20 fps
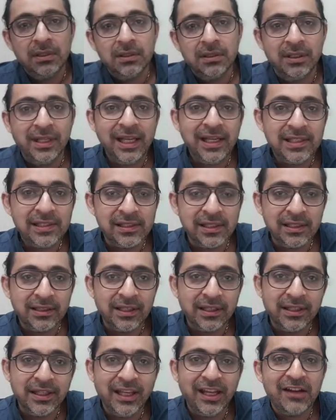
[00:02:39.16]
The next thing
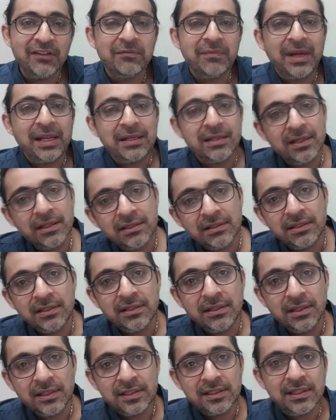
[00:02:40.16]
that they have
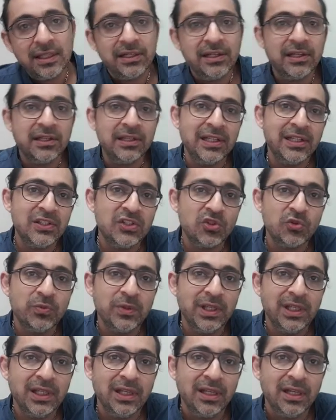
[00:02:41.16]
mandated is that it needs to
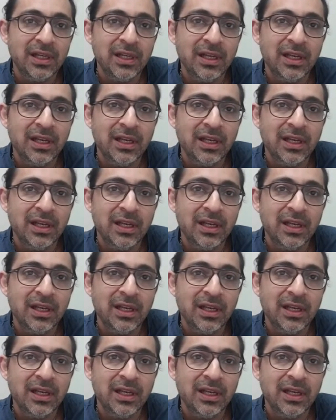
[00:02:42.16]
be